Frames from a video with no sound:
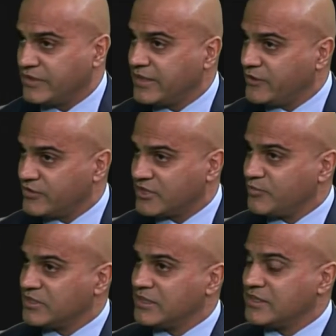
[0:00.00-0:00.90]
are
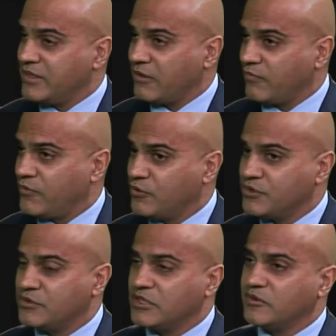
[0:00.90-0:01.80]
subsets there, those who
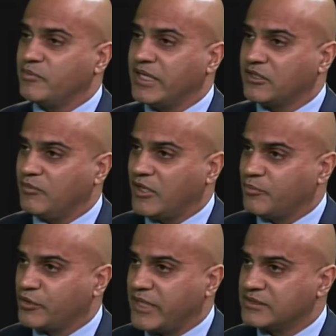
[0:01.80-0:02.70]
deal with medical
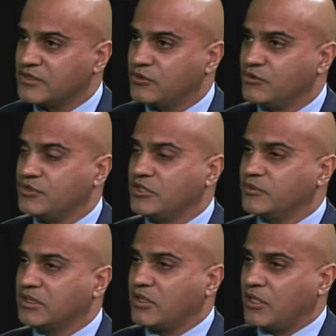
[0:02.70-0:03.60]
malpractice, those who deal with
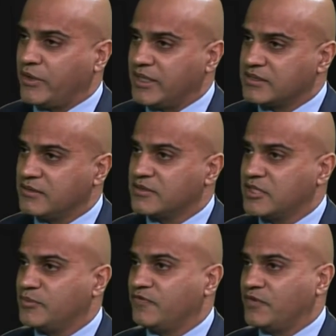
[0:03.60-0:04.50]
car accidents, slip
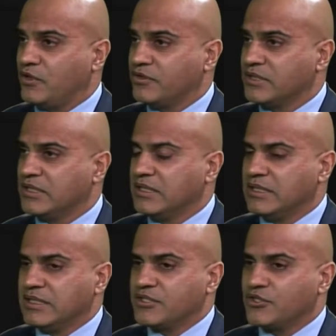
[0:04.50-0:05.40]
and falls.
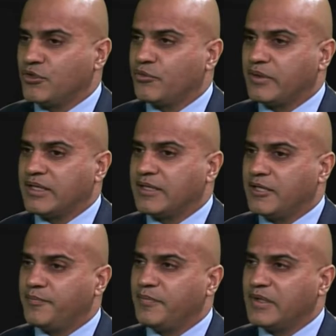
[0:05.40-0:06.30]
So,
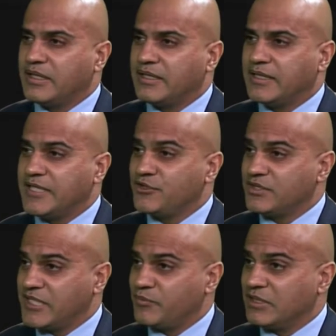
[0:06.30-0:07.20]
as you
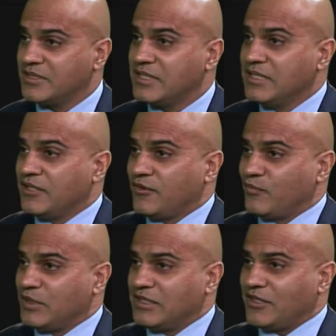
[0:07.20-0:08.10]
said, because
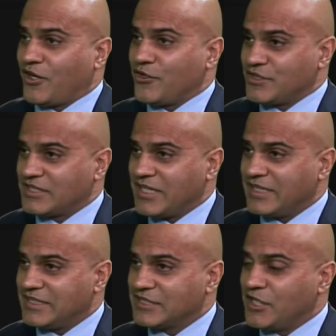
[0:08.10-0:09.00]
our society
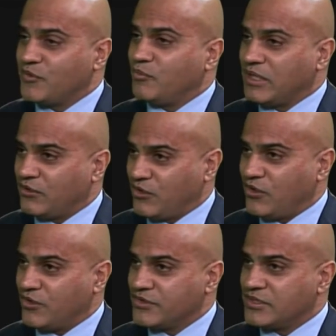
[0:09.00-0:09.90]
is governed by
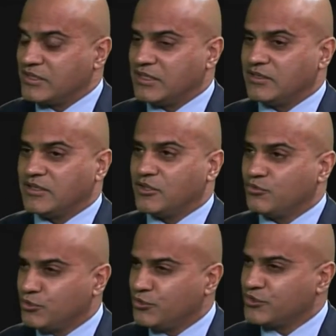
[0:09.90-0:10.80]
laws and
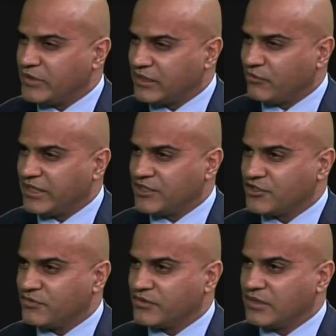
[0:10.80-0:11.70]
rules,
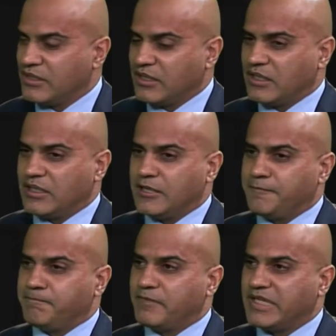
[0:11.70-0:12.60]
regulations,
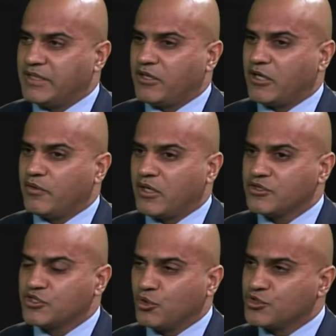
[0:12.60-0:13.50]
and our
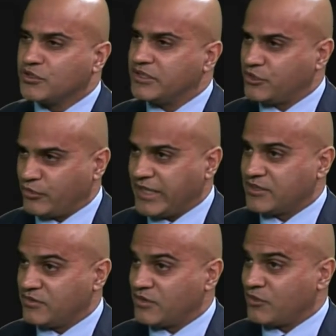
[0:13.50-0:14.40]
social
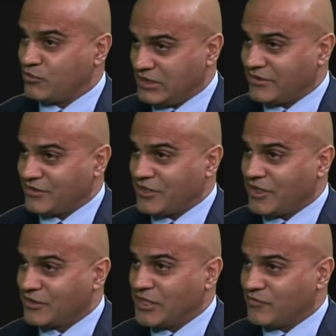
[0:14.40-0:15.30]
interactions are
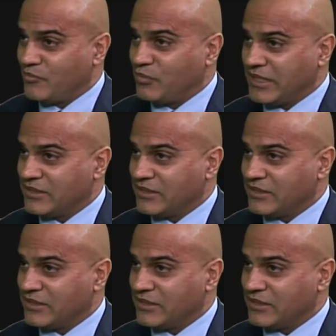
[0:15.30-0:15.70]
governed by